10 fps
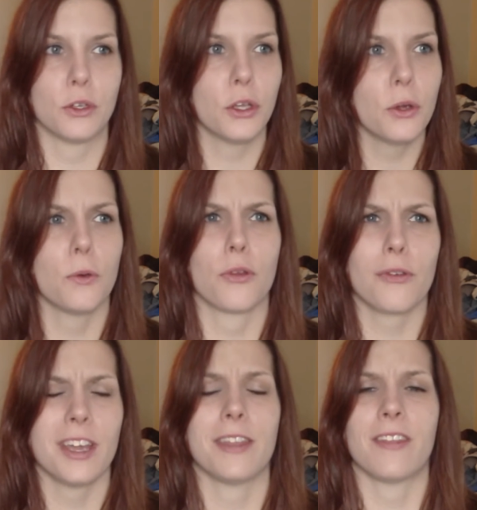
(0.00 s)

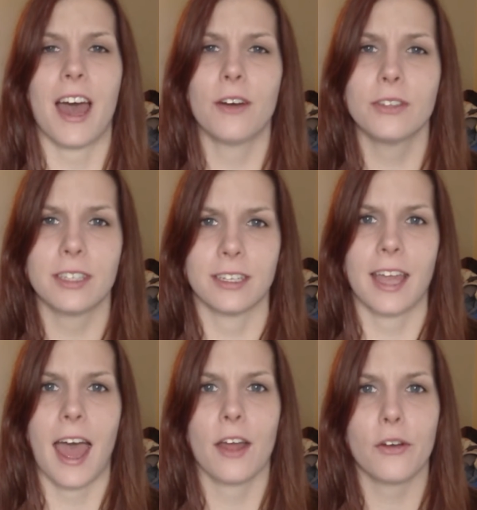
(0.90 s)
2,000-3,000
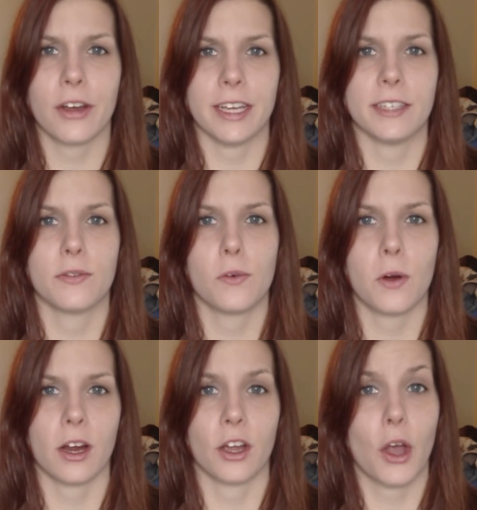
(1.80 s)
calories
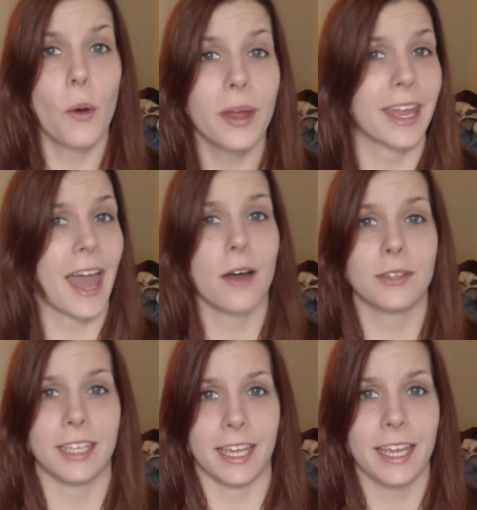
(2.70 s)
for going
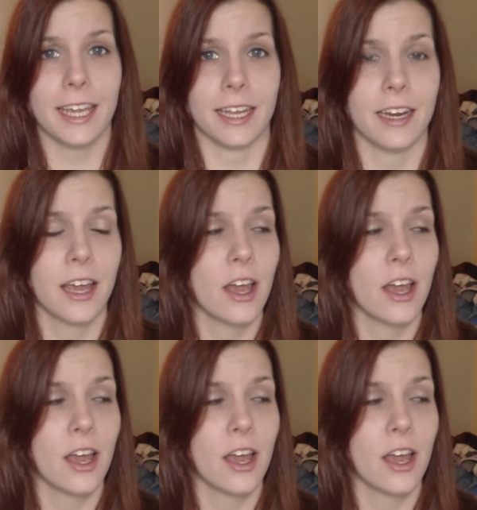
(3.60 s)
out to eat,